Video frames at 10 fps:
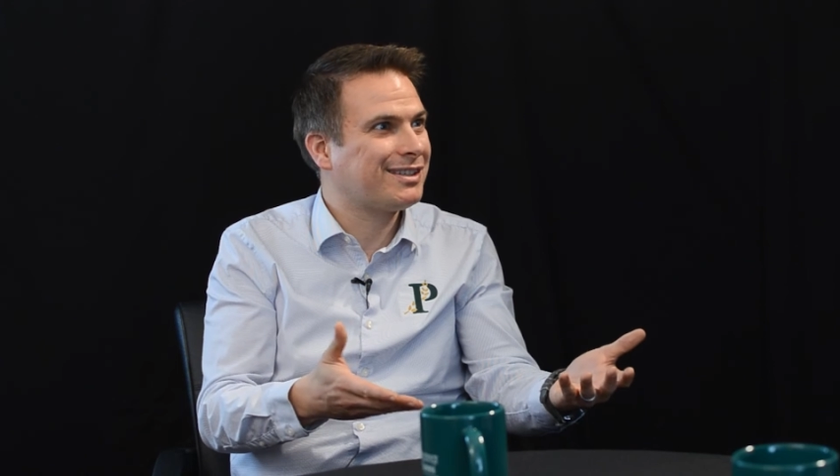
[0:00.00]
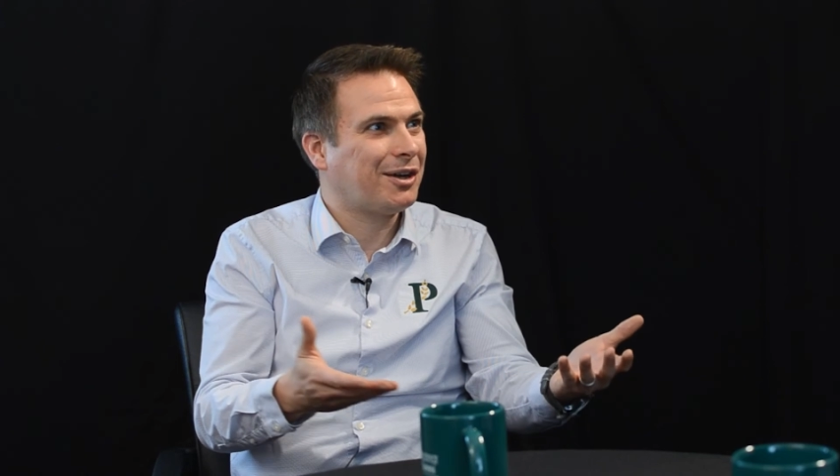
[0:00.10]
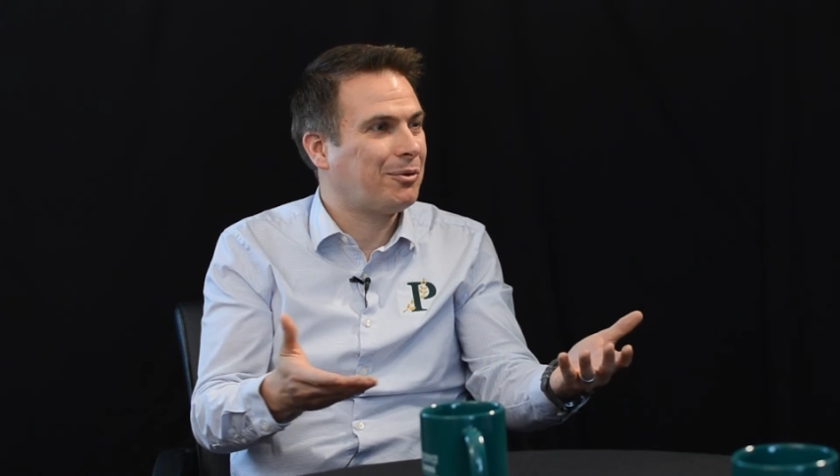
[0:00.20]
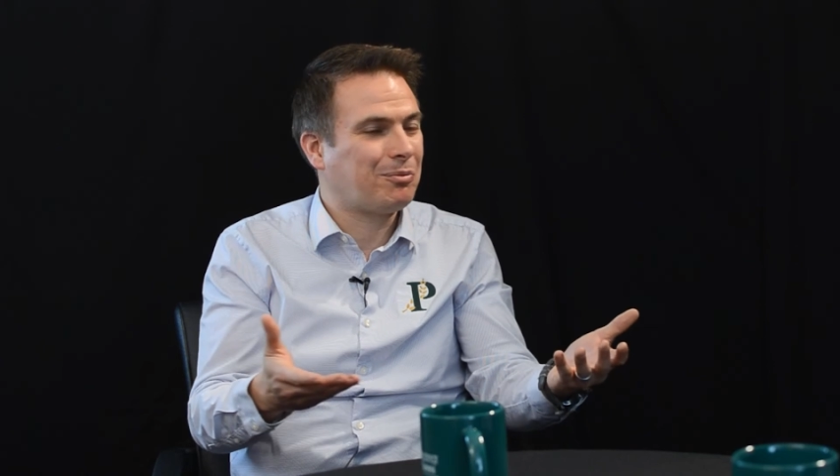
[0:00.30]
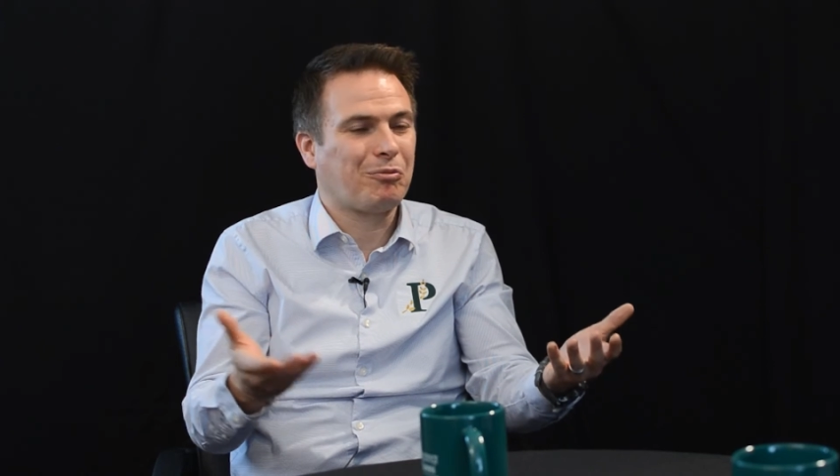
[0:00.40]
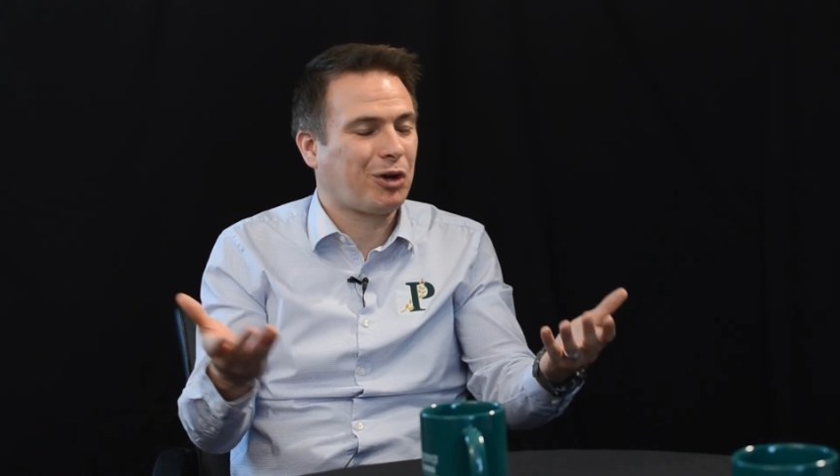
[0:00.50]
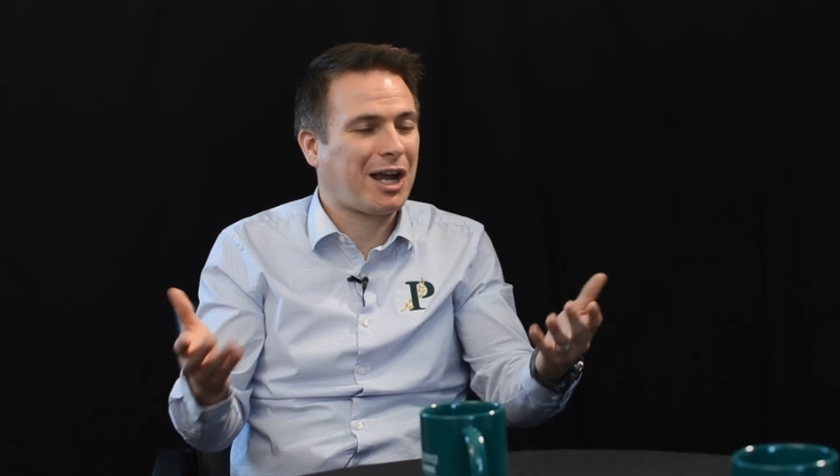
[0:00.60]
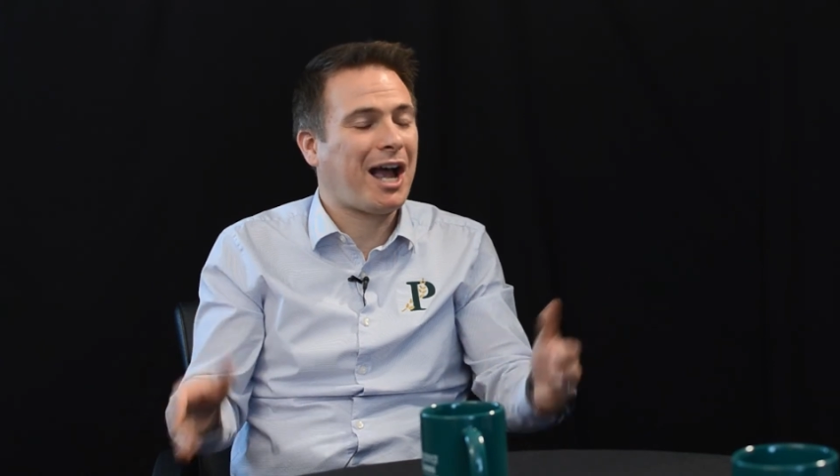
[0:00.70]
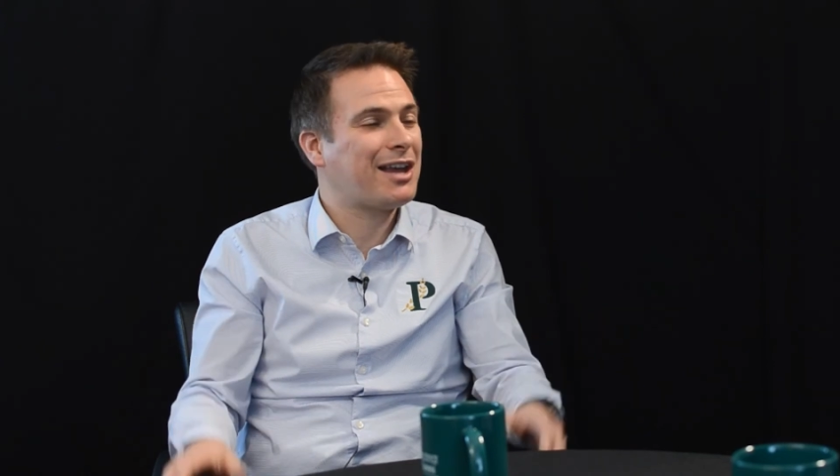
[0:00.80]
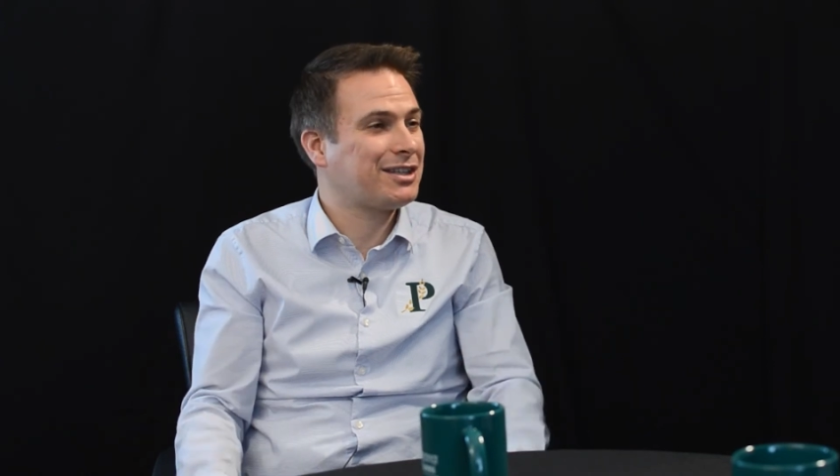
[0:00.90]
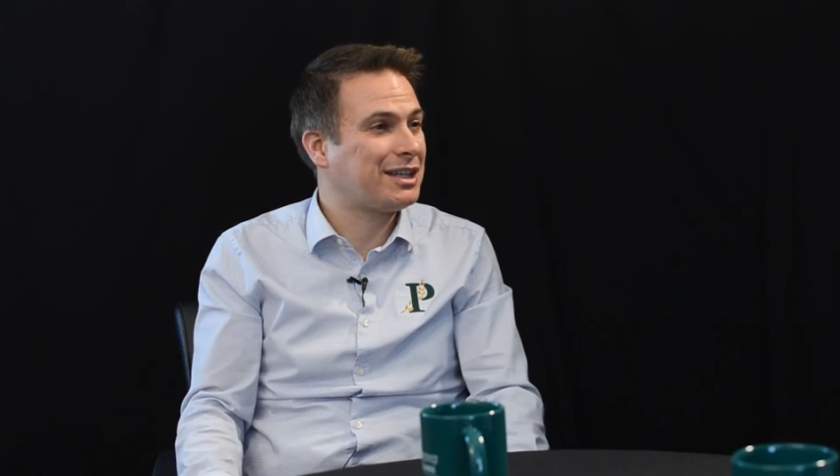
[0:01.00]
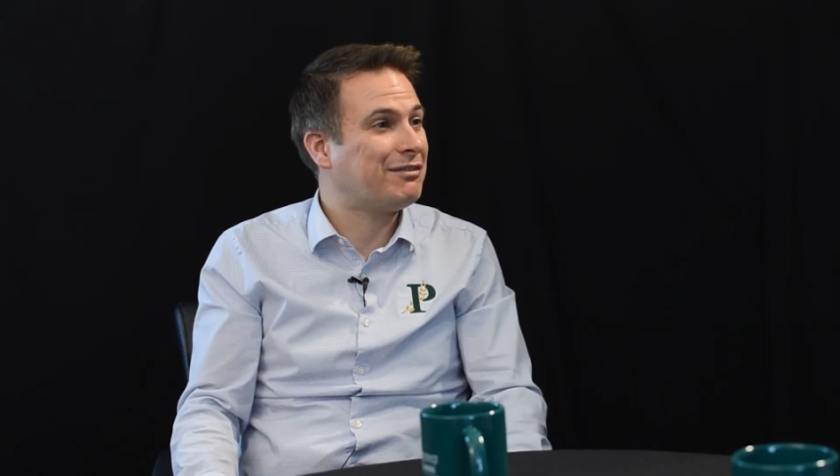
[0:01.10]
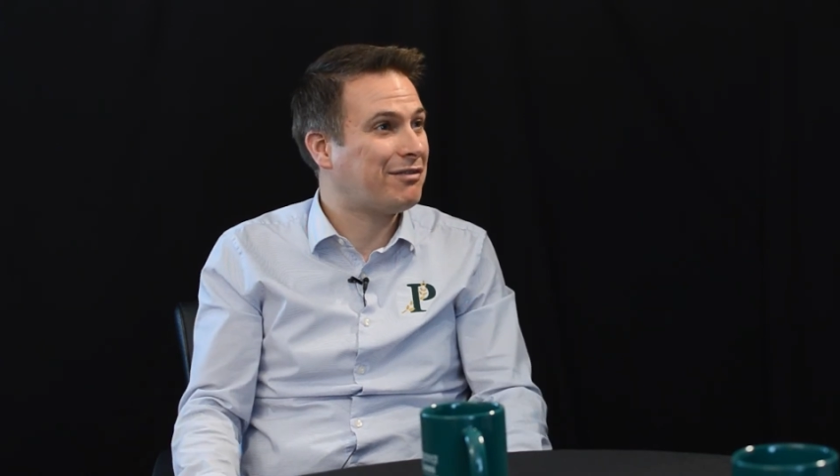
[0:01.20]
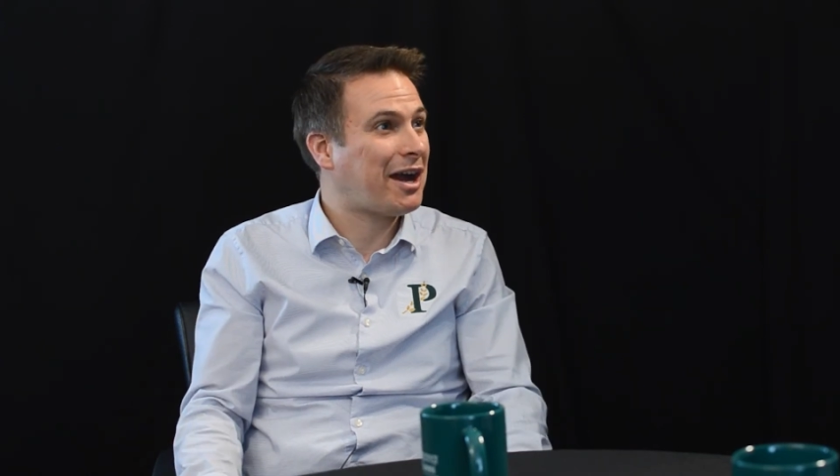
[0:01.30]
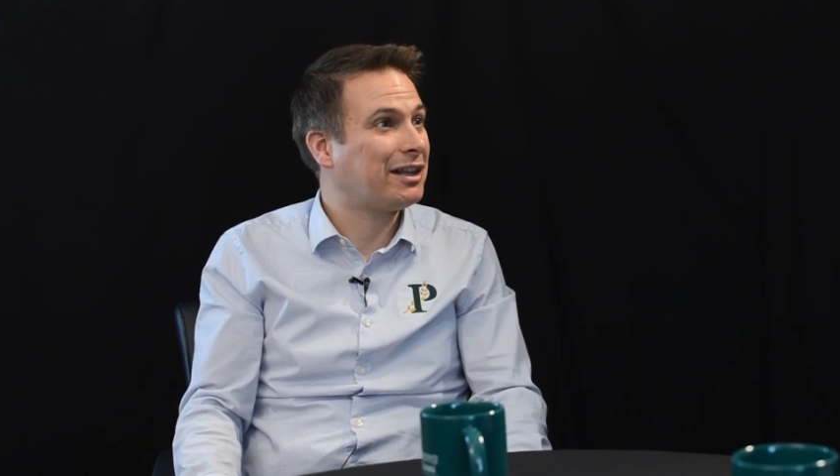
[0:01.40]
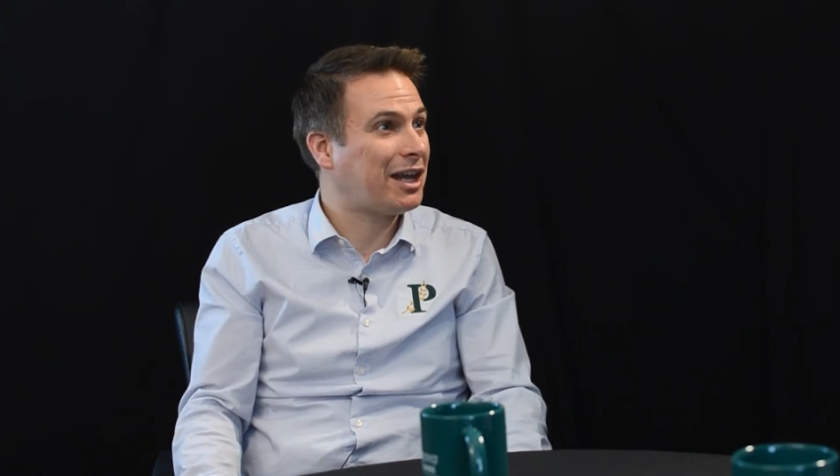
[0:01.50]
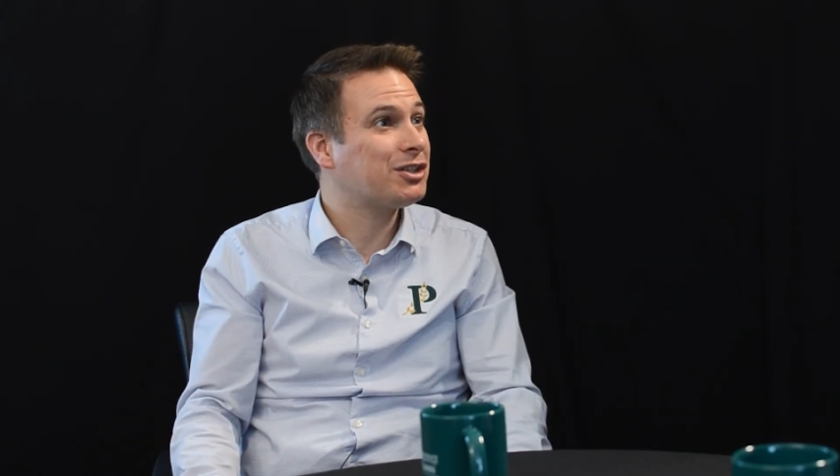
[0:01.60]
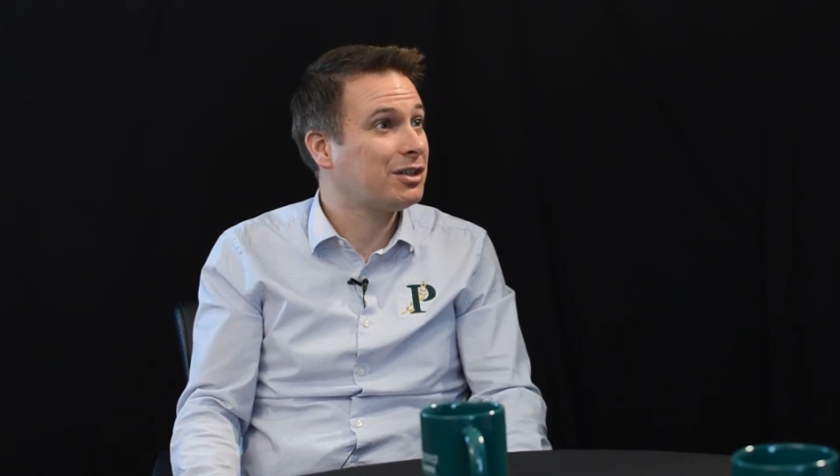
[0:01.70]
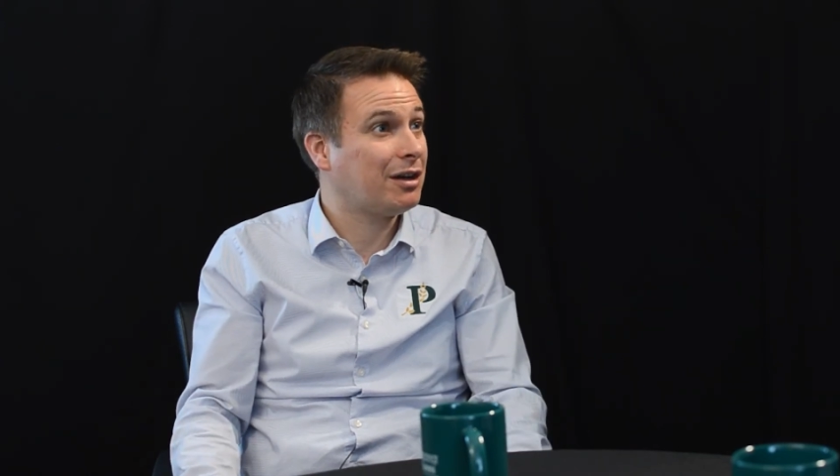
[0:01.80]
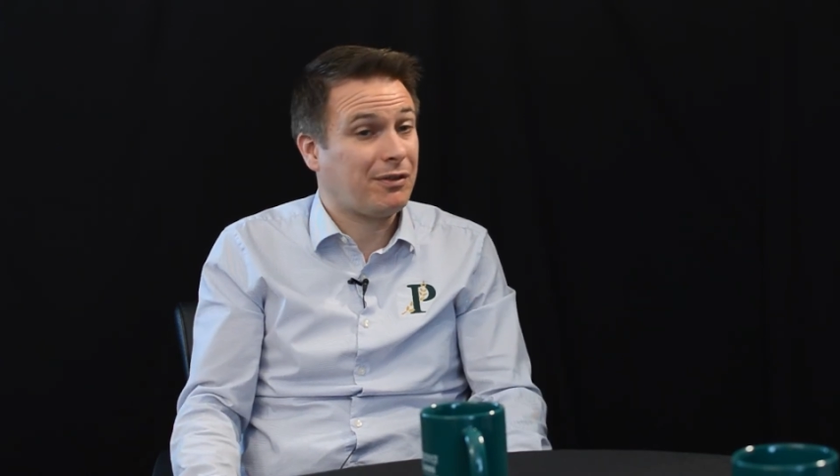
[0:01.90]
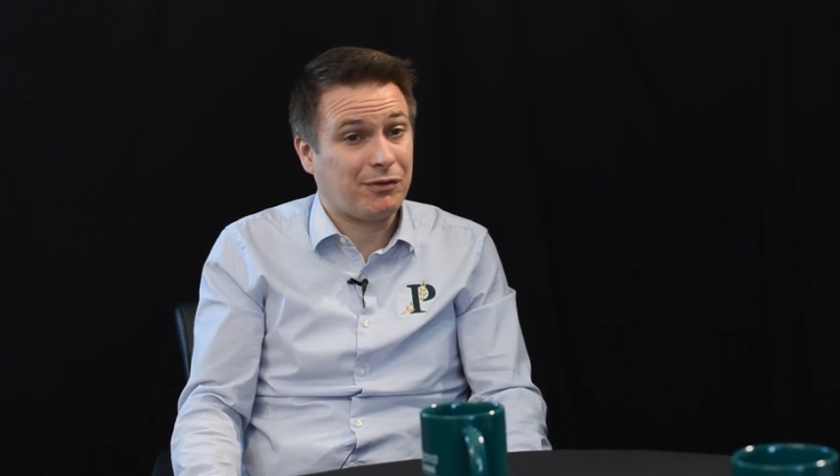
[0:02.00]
we're constantly in violation of.